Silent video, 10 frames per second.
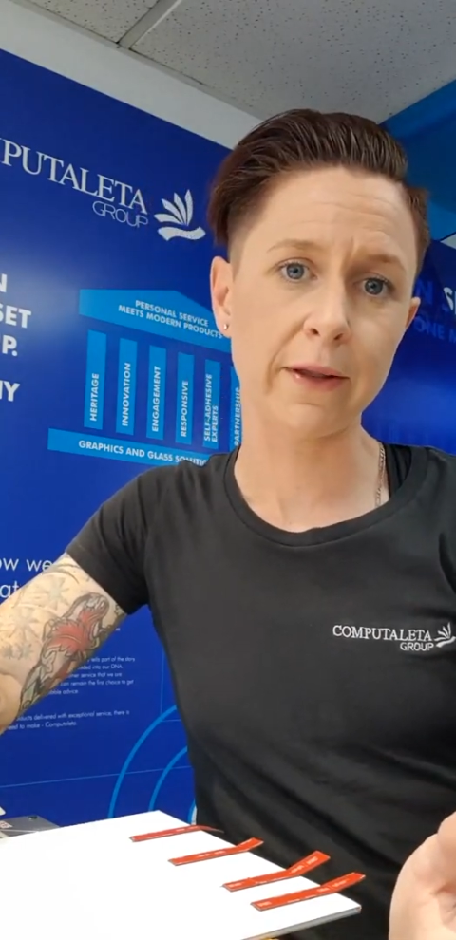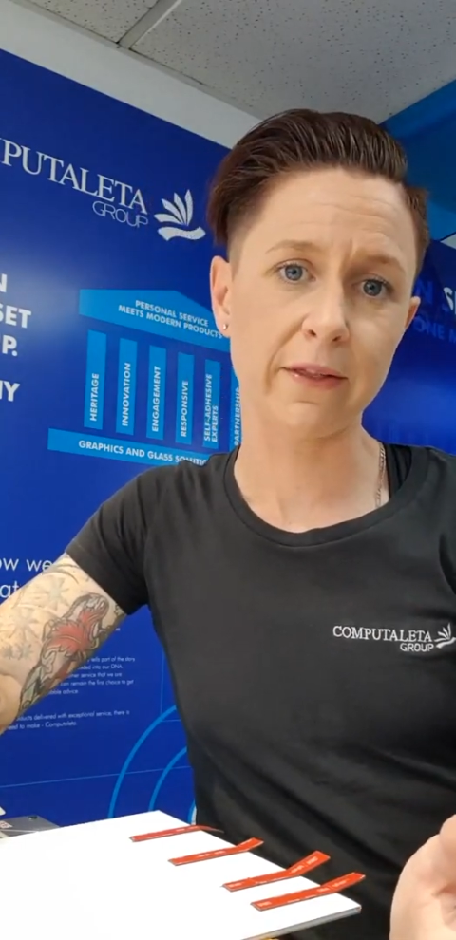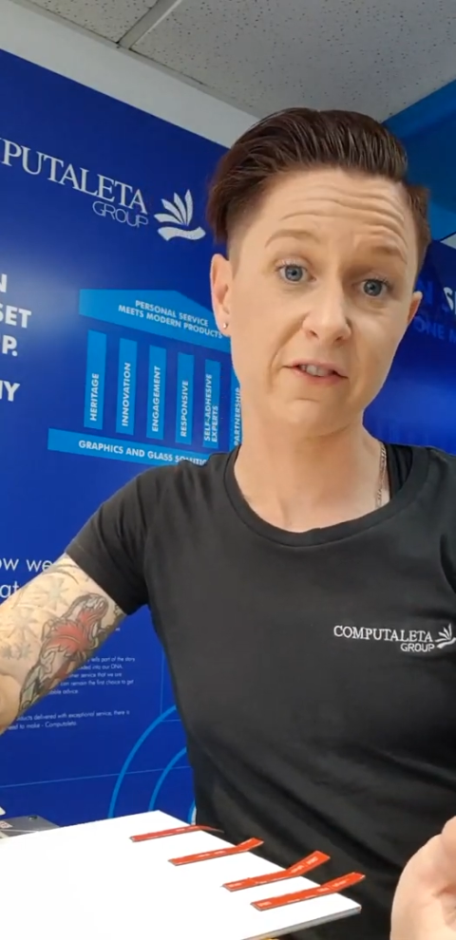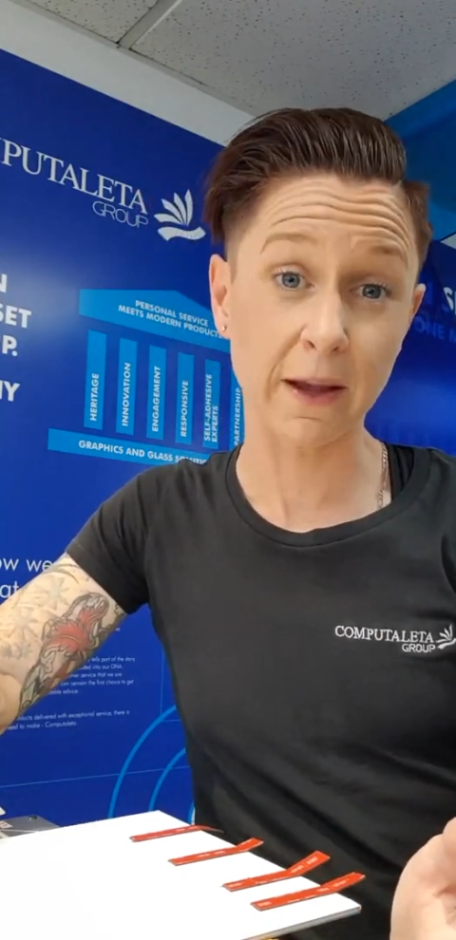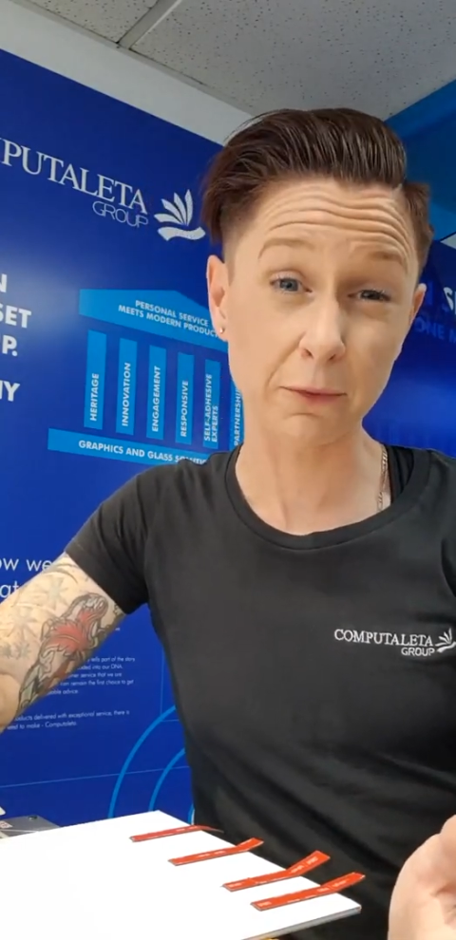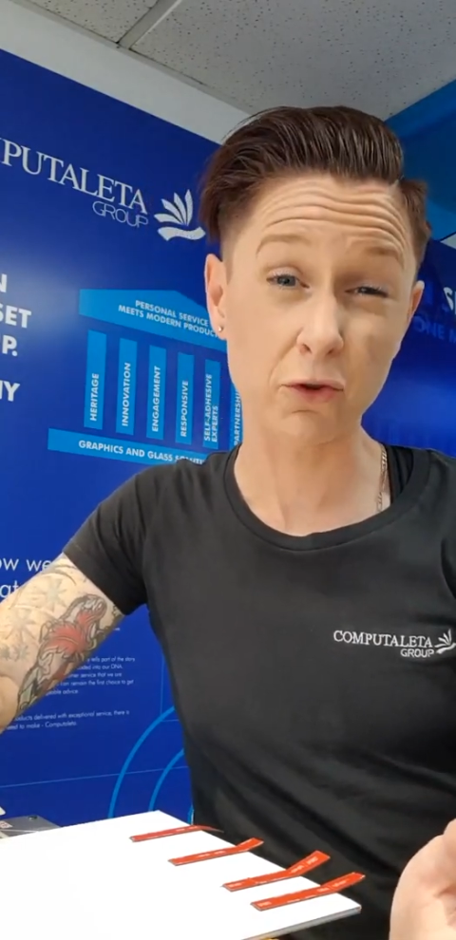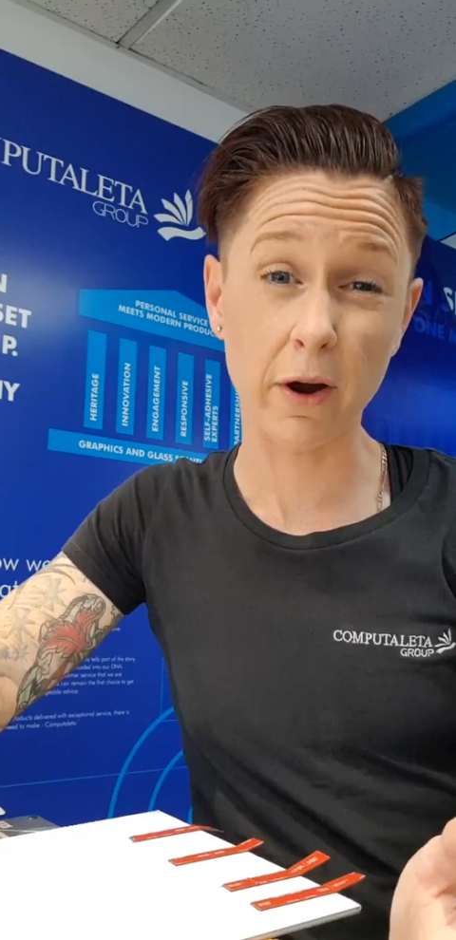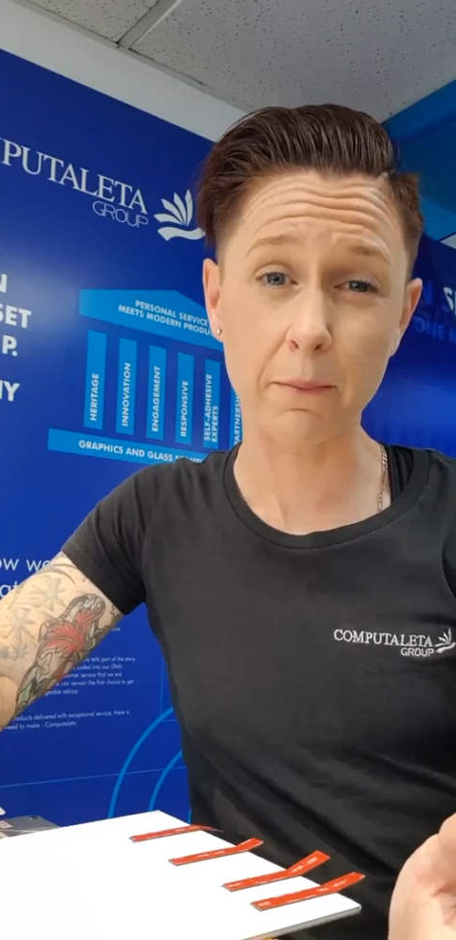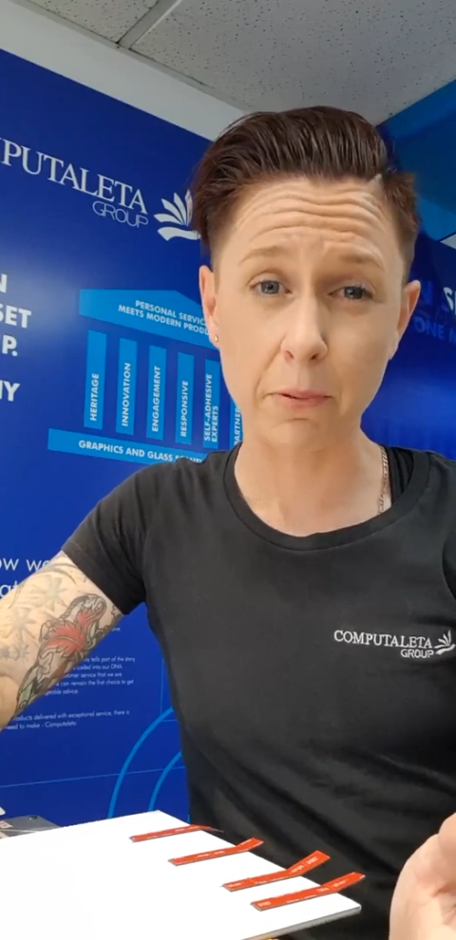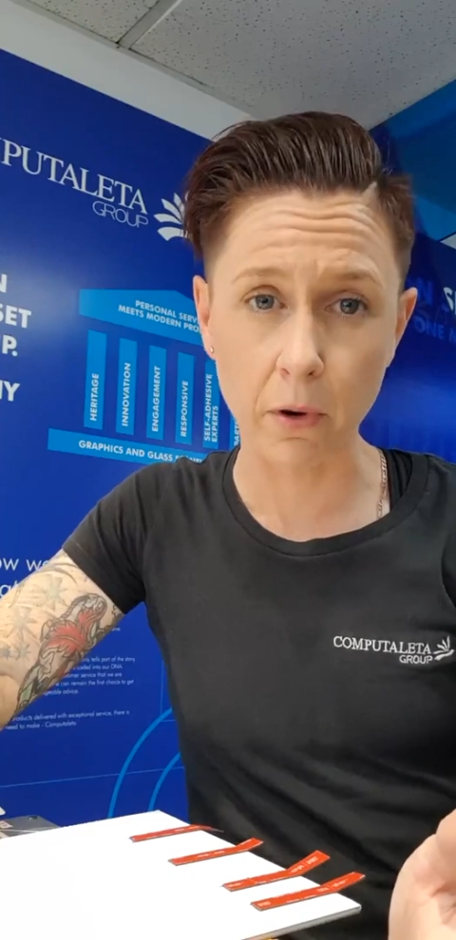the
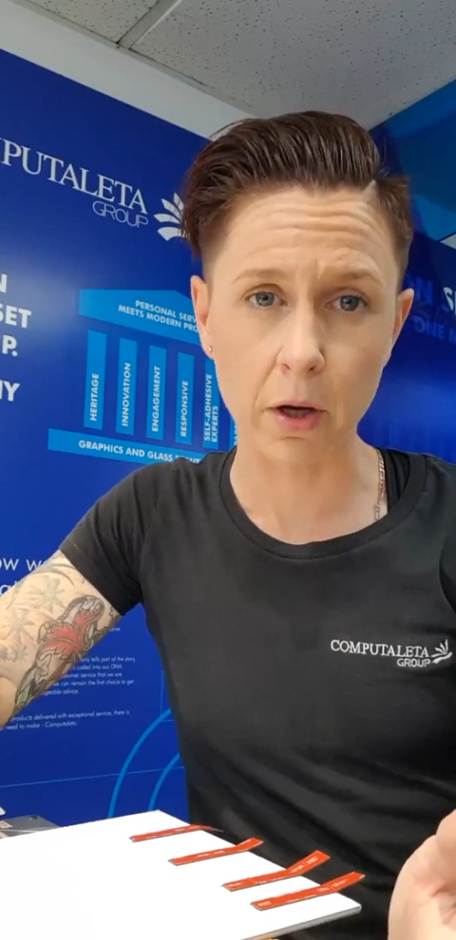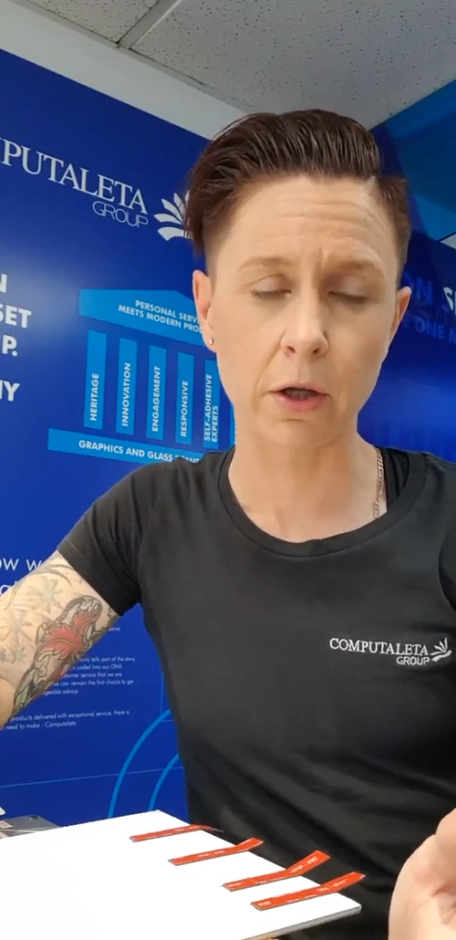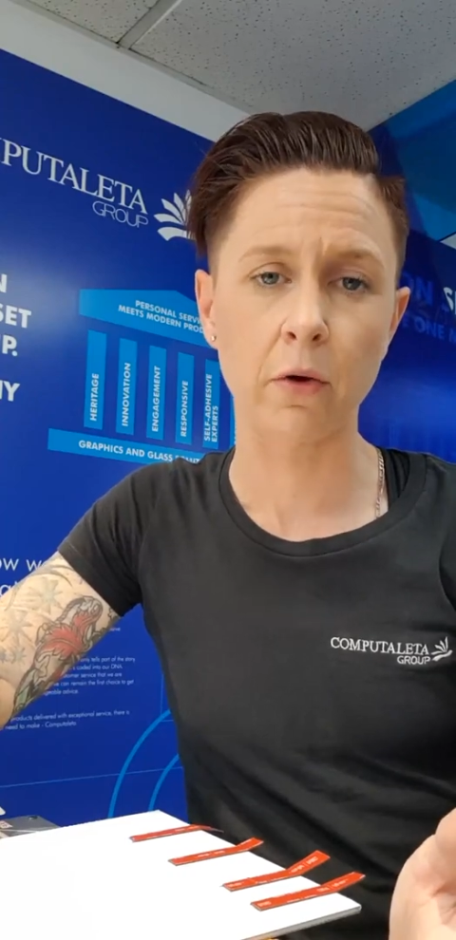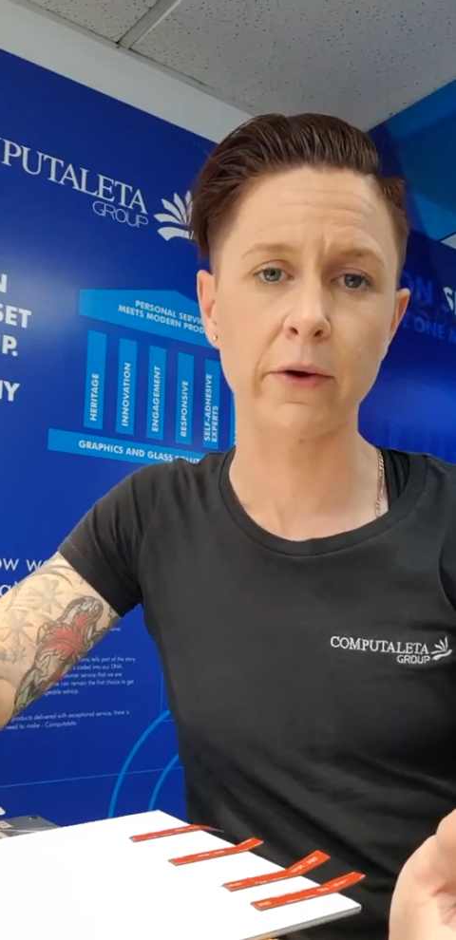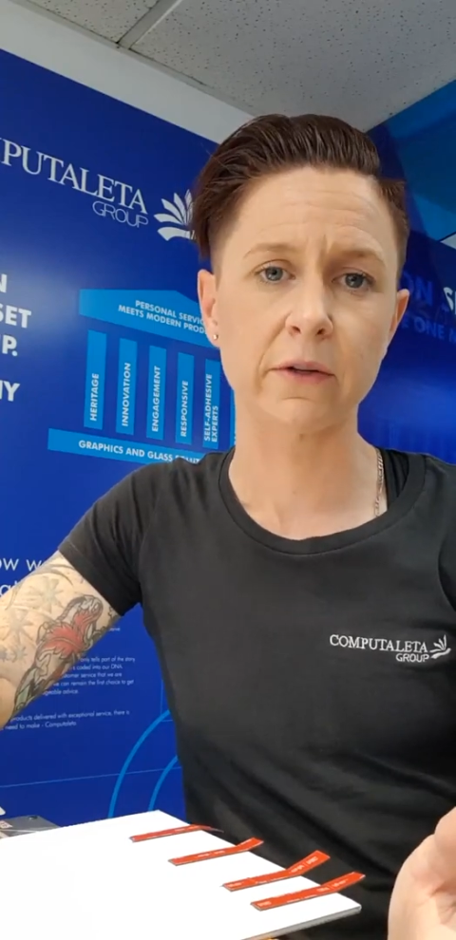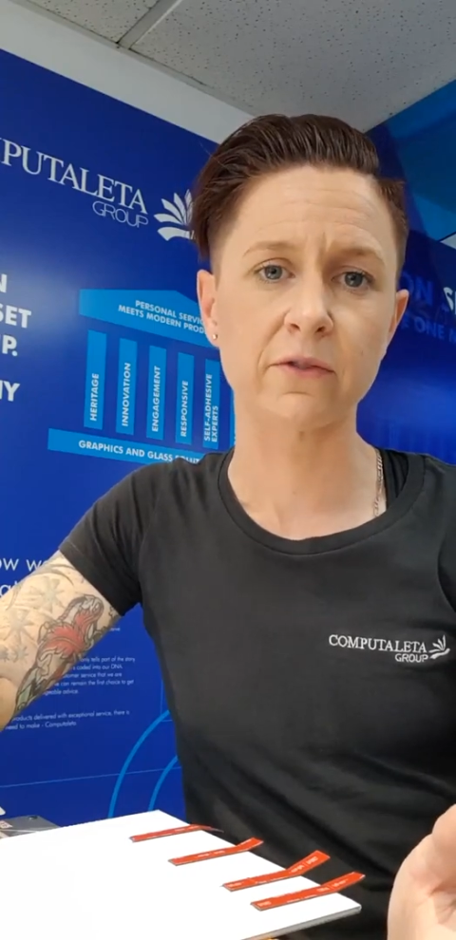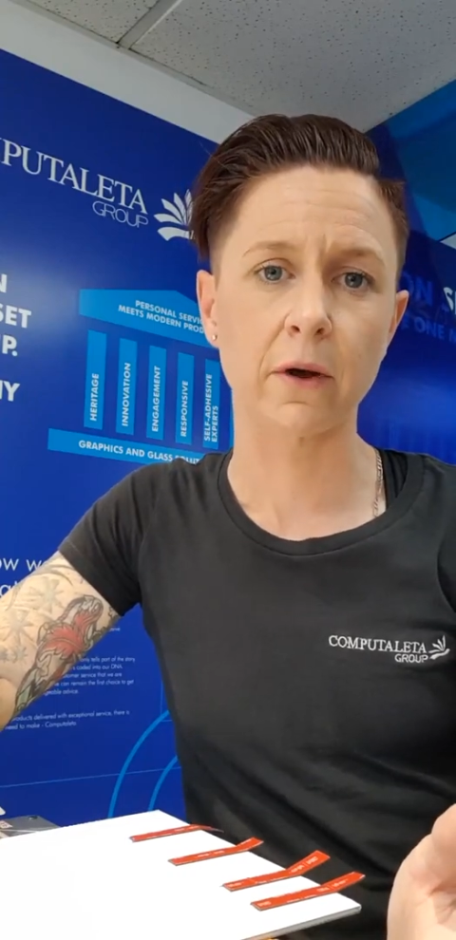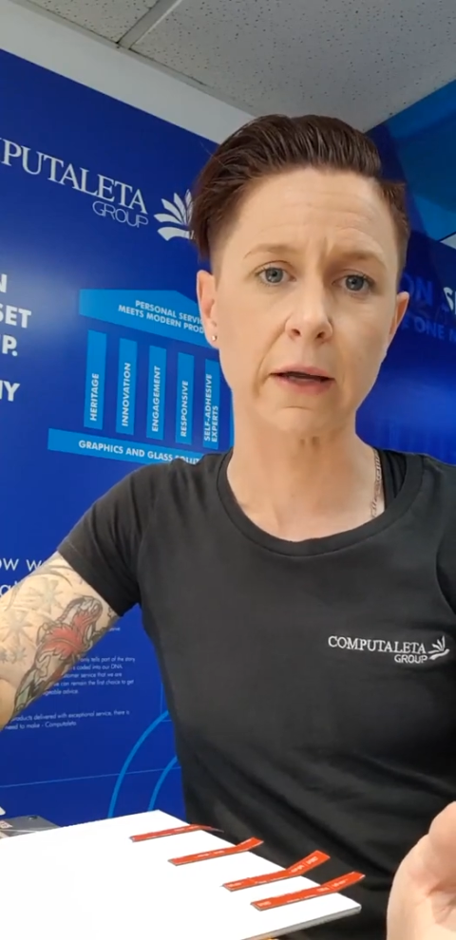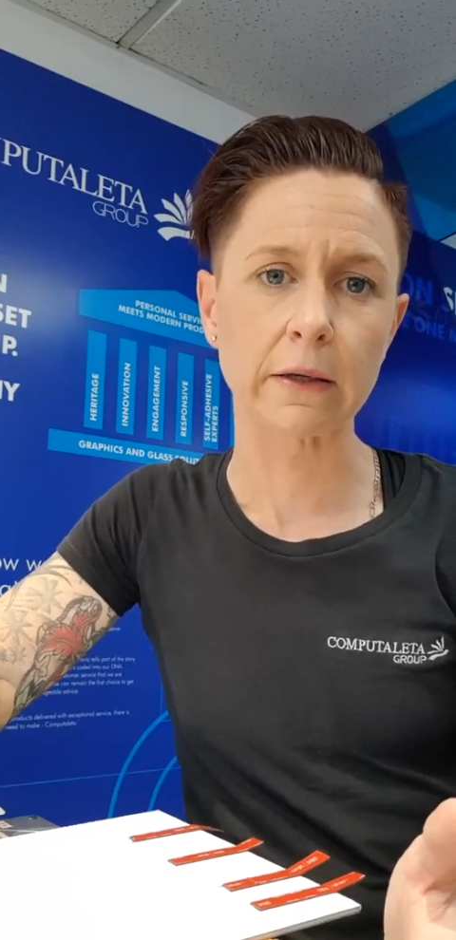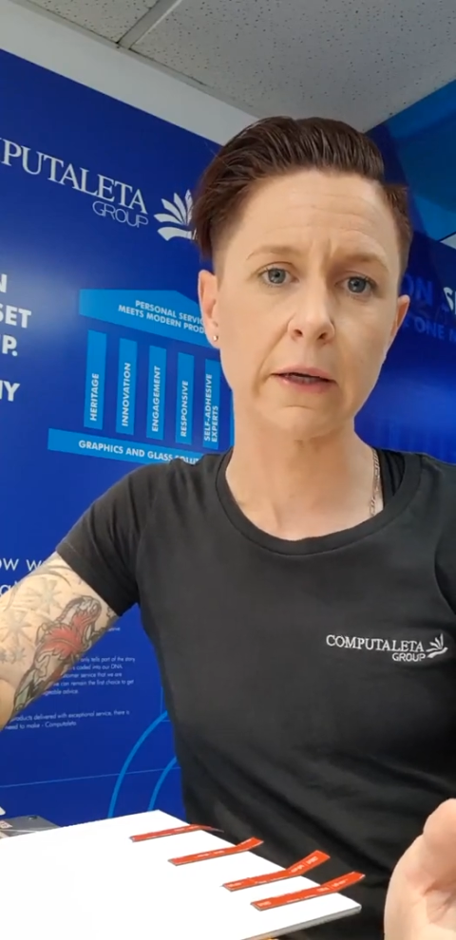substrate prior to going to site.